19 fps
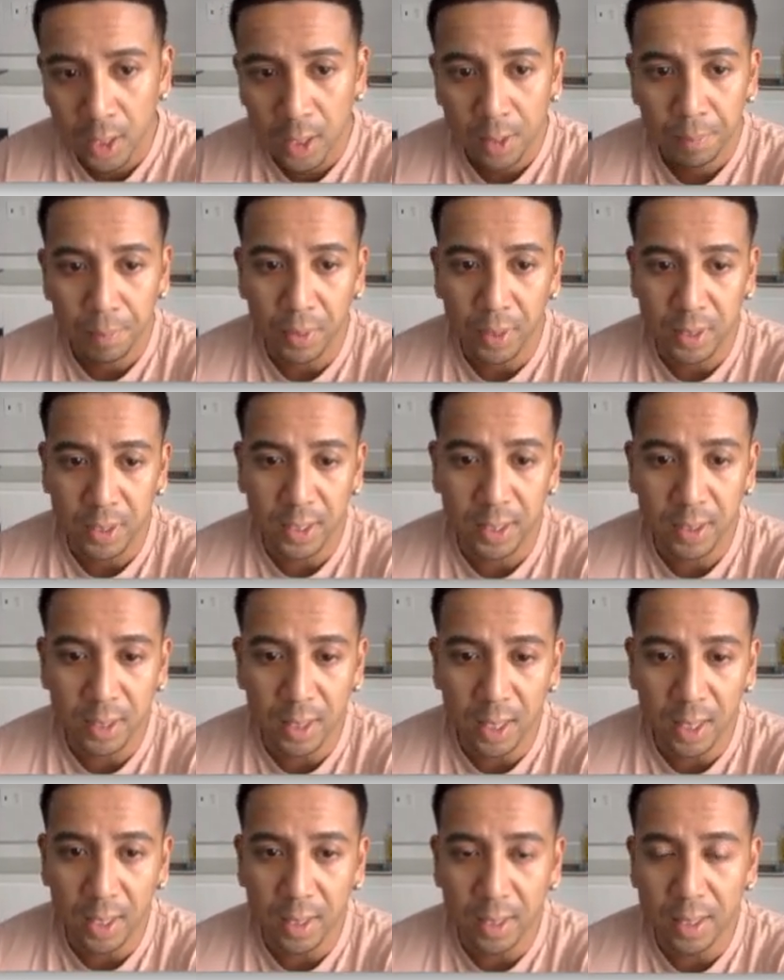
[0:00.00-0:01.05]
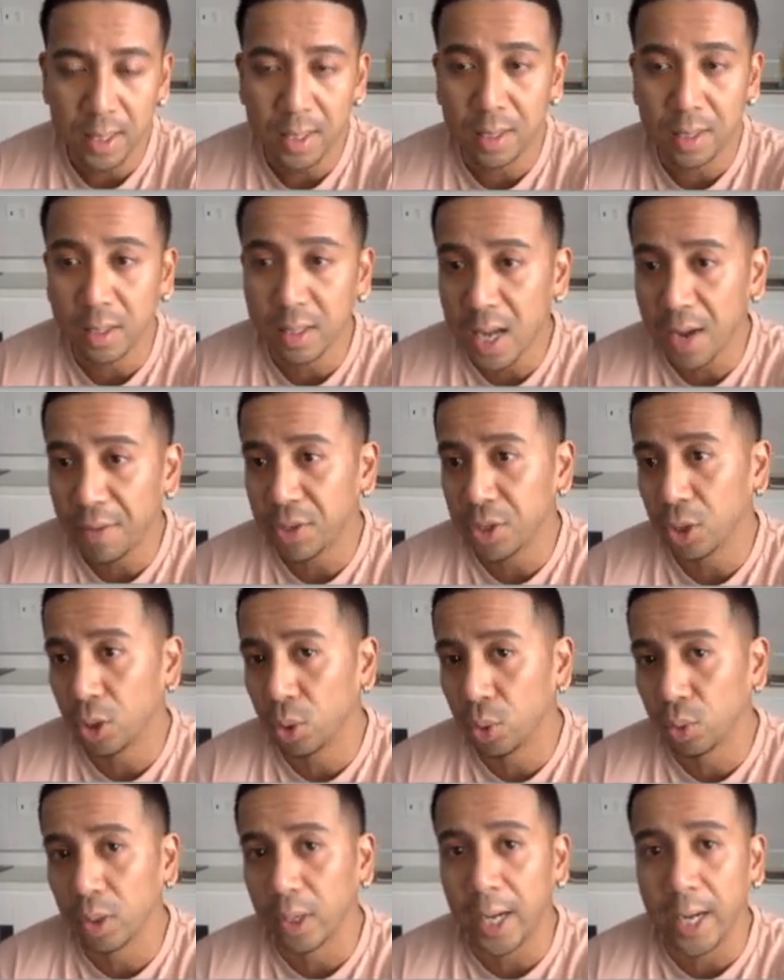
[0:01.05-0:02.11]
But since it does have its
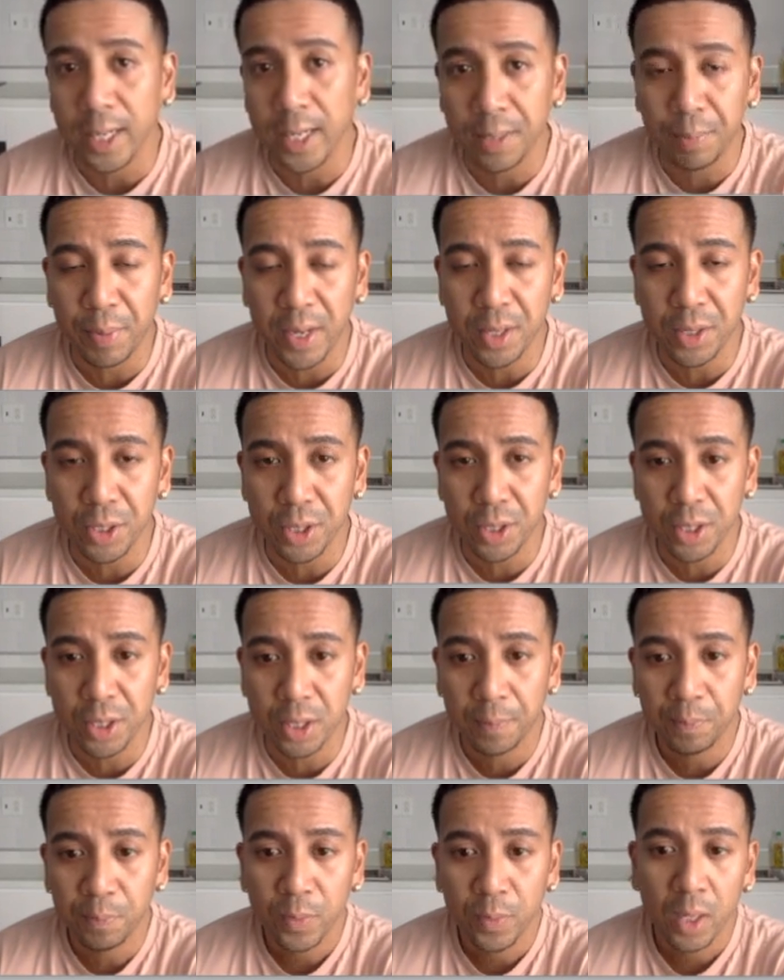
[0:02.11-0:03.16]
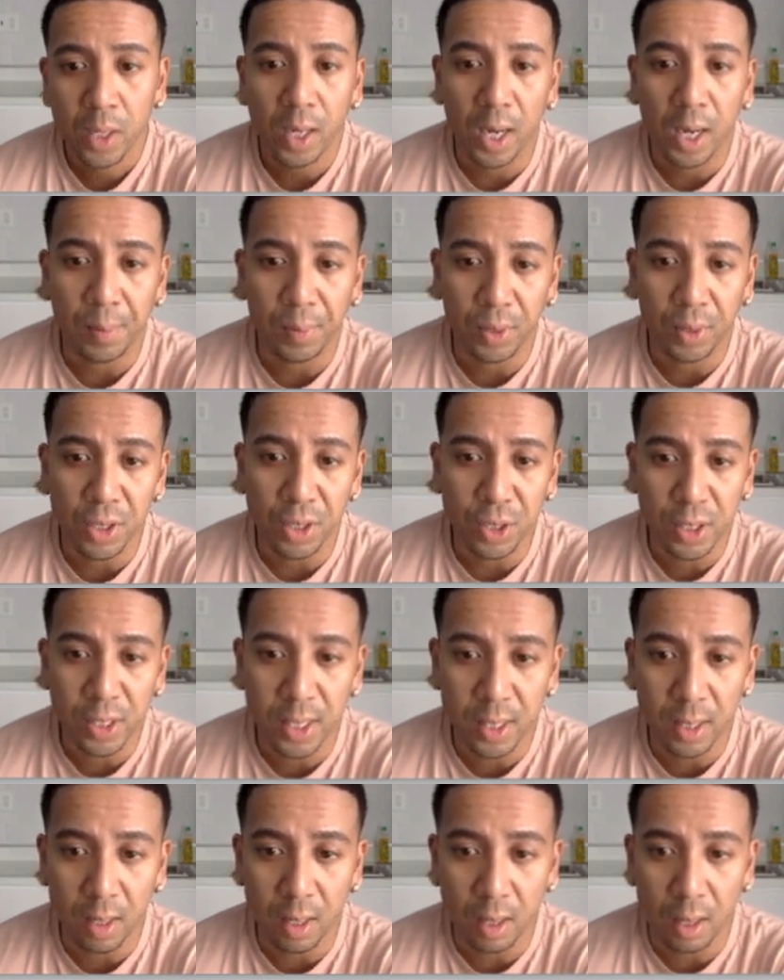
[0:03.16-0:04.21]
own landing pages, I'm going to just
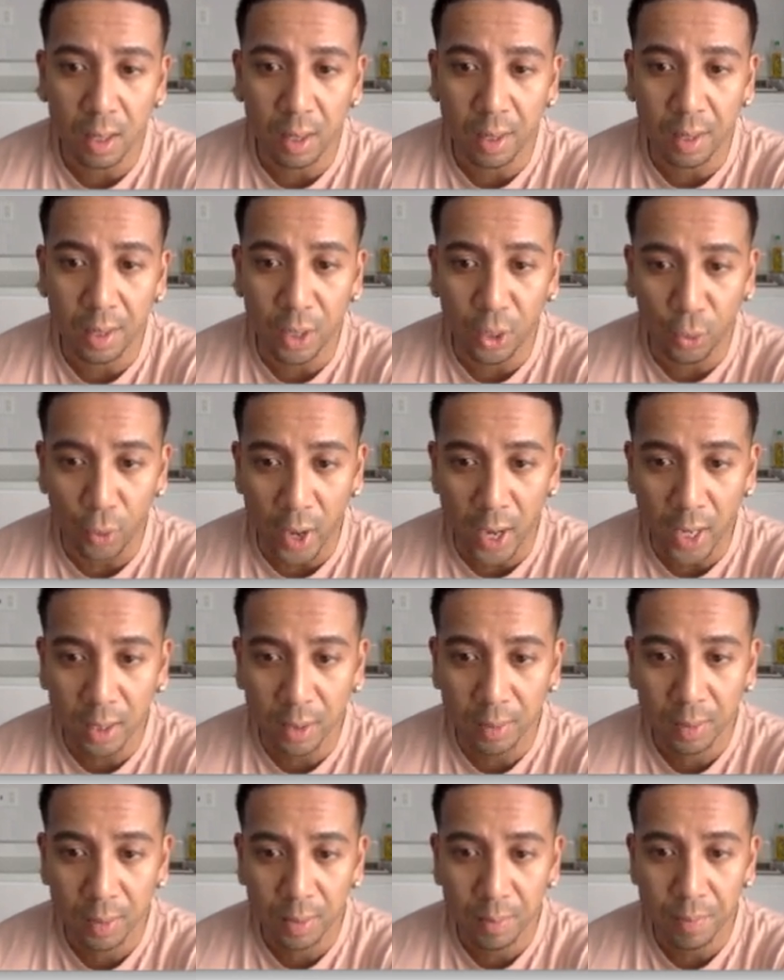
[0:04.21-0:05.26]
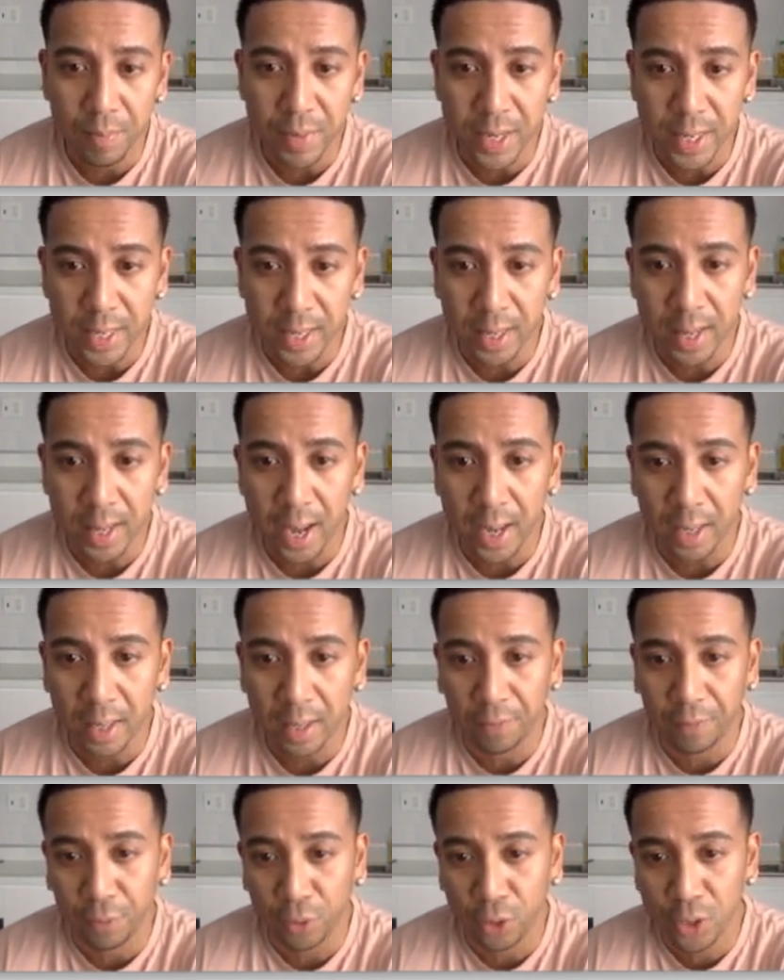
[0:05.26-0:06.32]
hit on direct, meaning that the
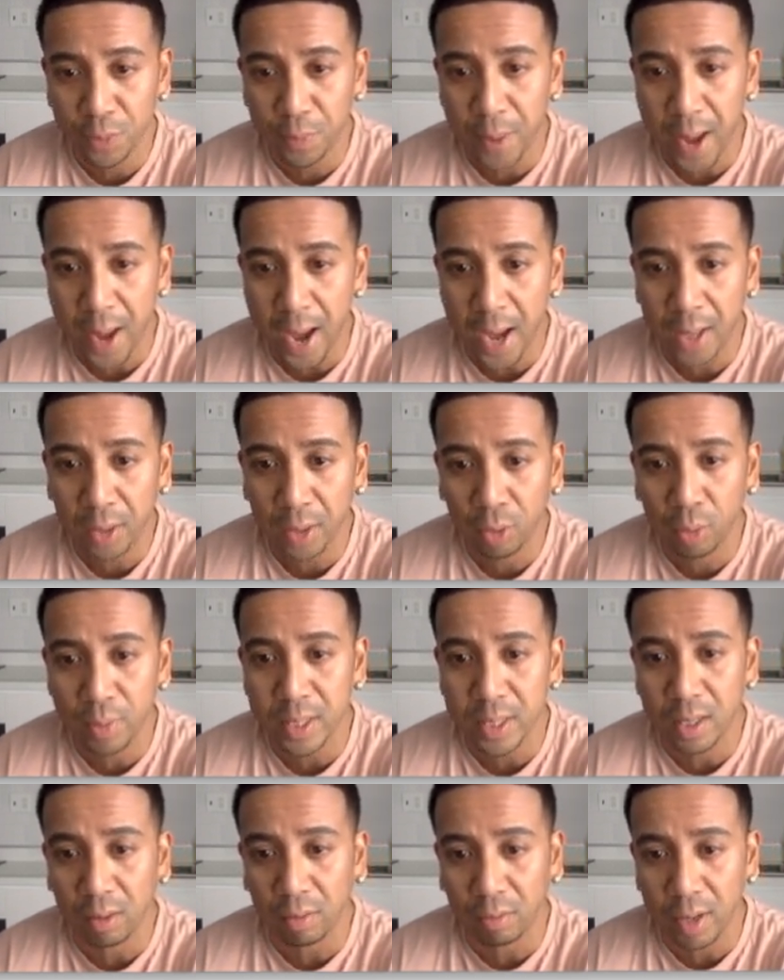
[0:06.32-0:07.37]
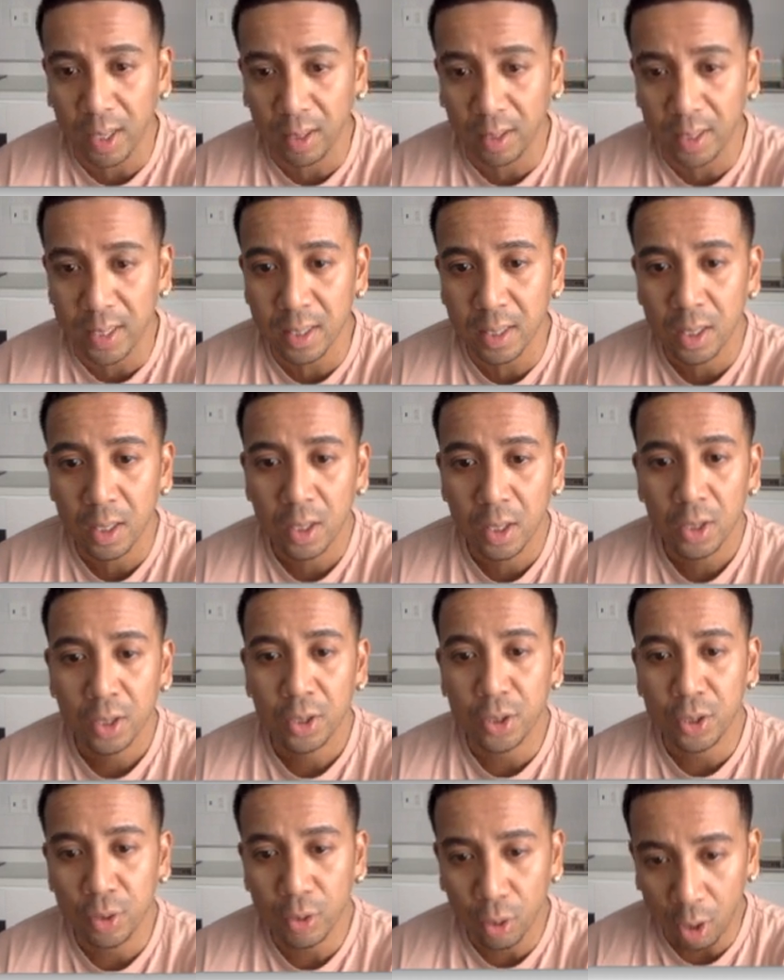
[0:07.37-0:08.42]
first path will be directly
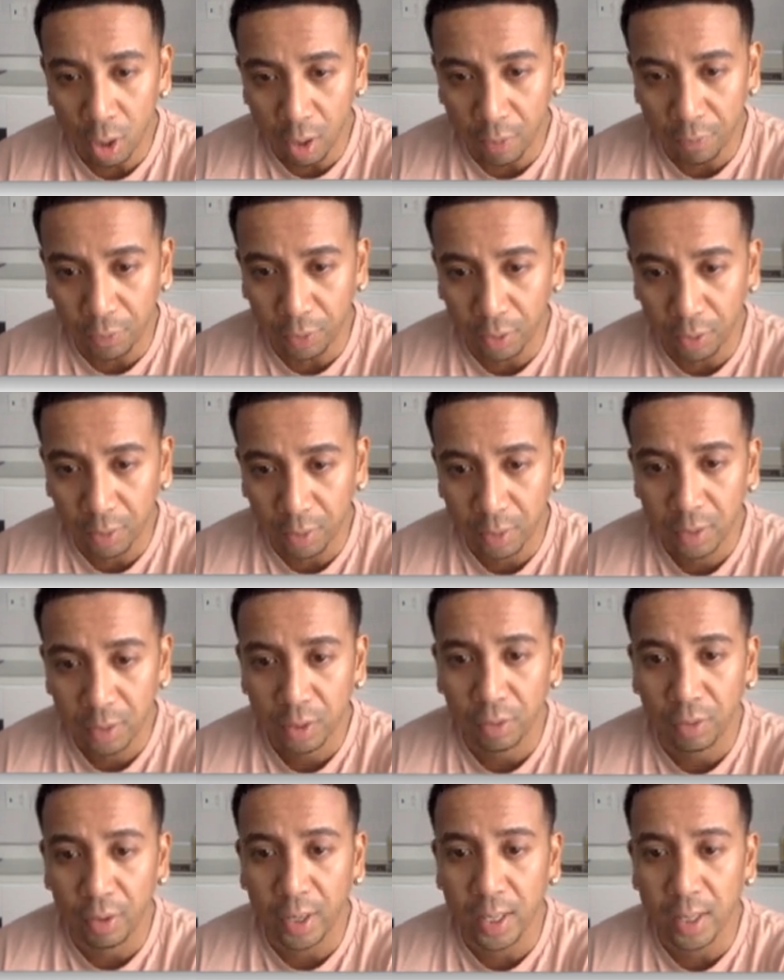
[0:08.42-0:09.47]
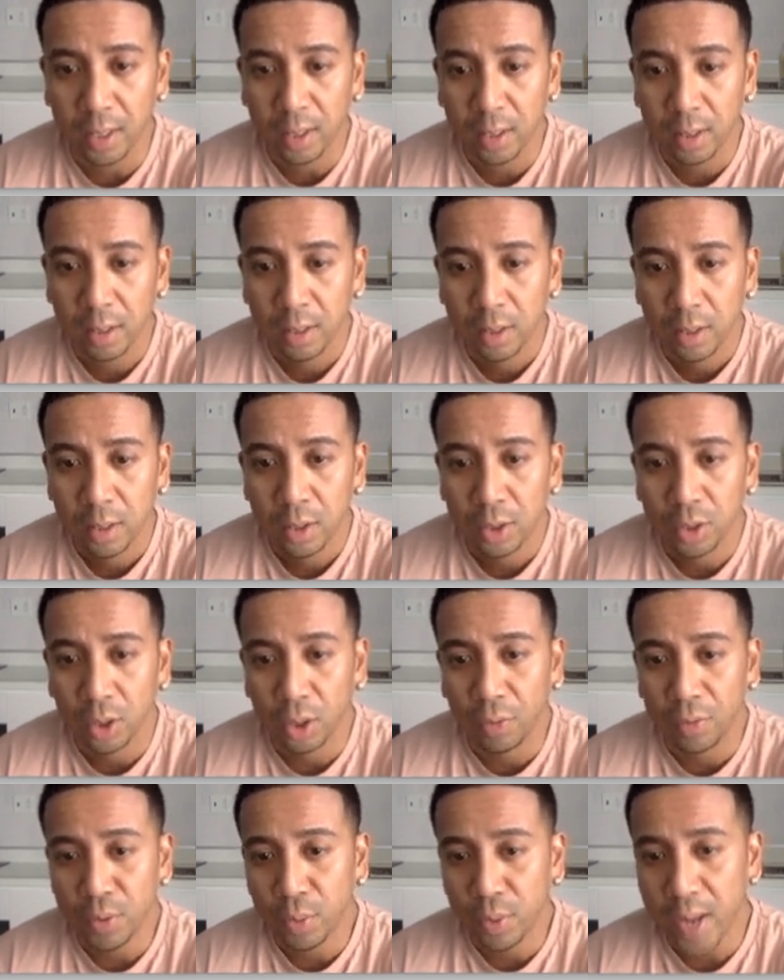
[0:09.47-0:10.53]
to the offer, right? So
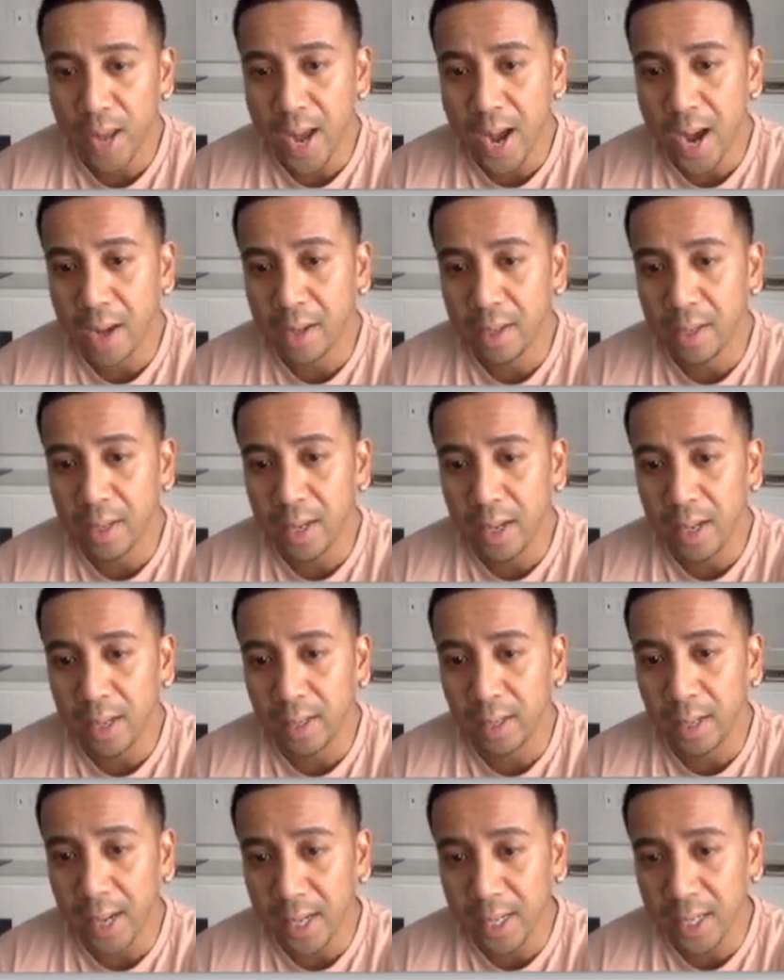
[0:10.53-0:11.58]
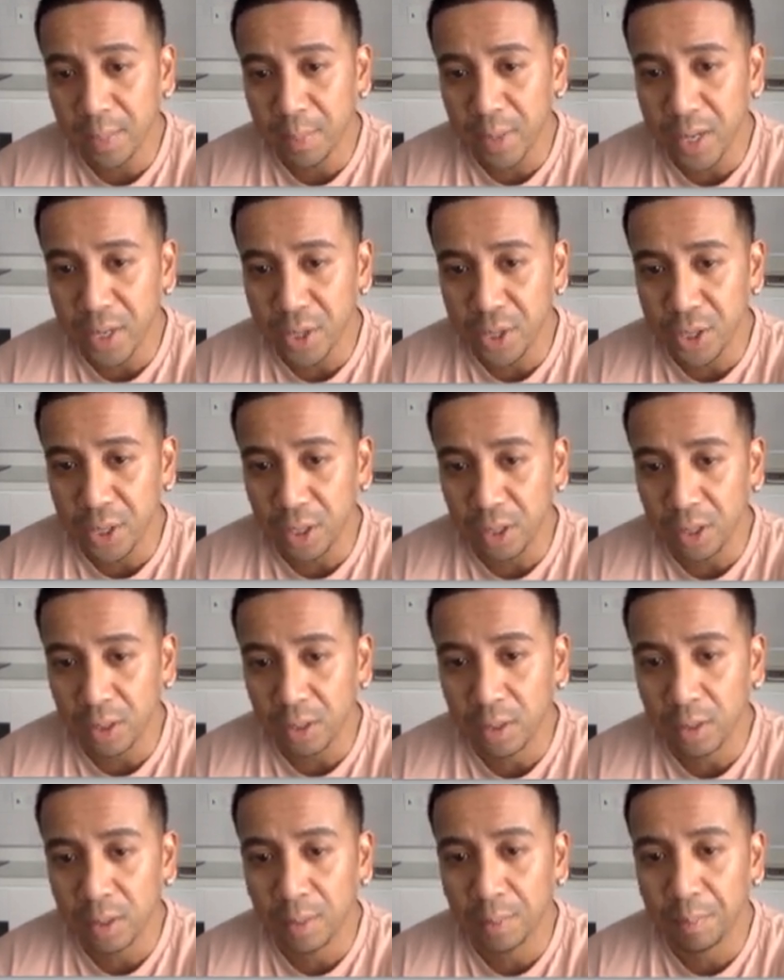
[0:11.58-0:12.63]
if you want to add a landing page here,
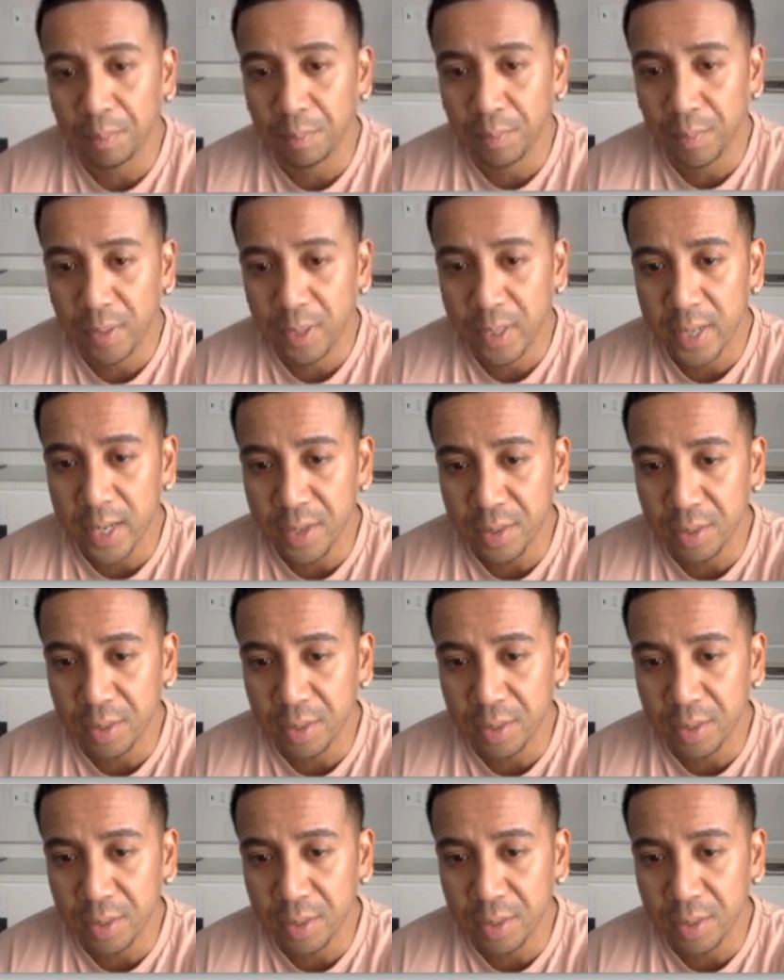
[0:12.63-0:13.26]
then you